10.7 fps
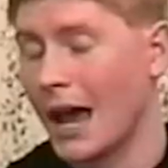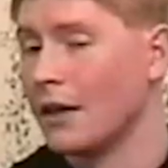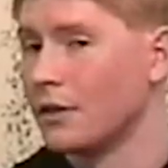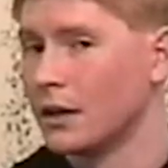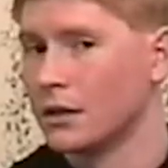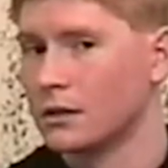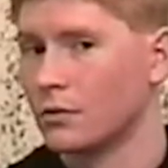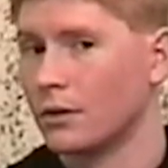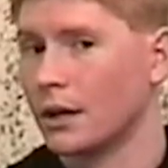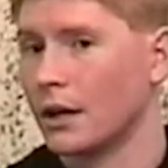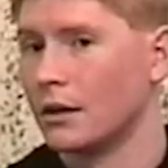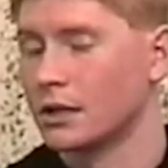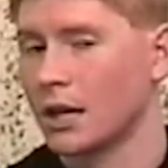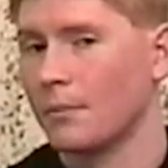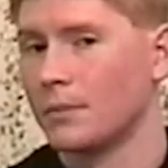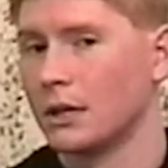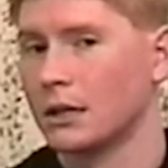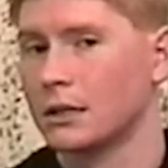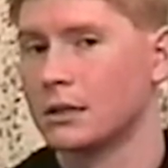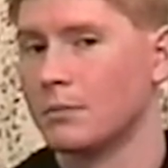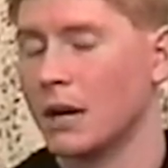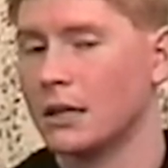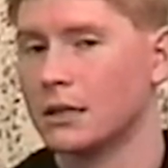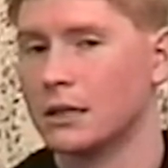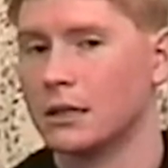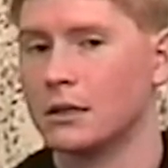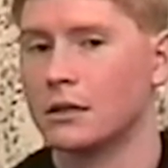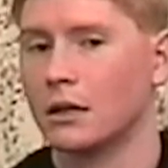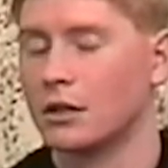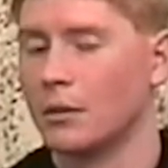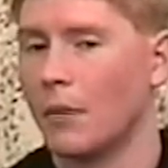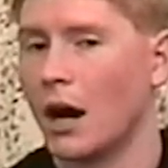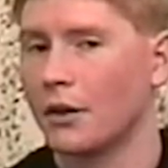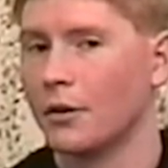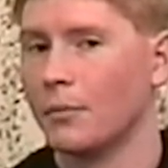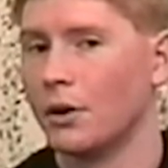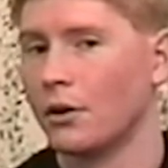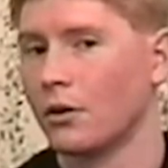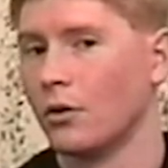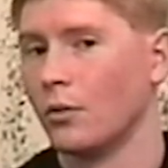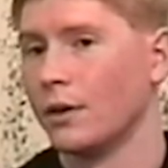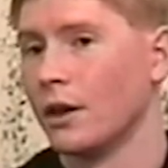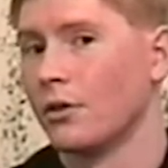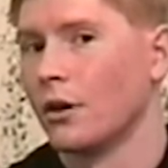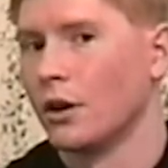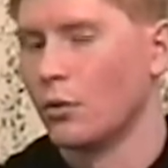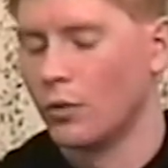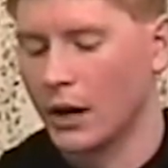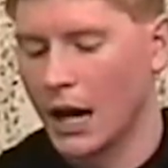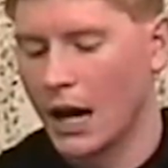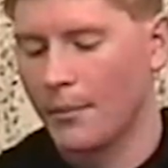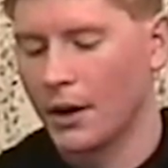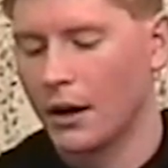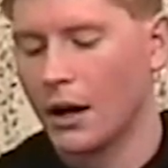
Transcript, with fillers: atheists were there, skeptics, masons, to mock the miracle when they thought it wouldn't happen.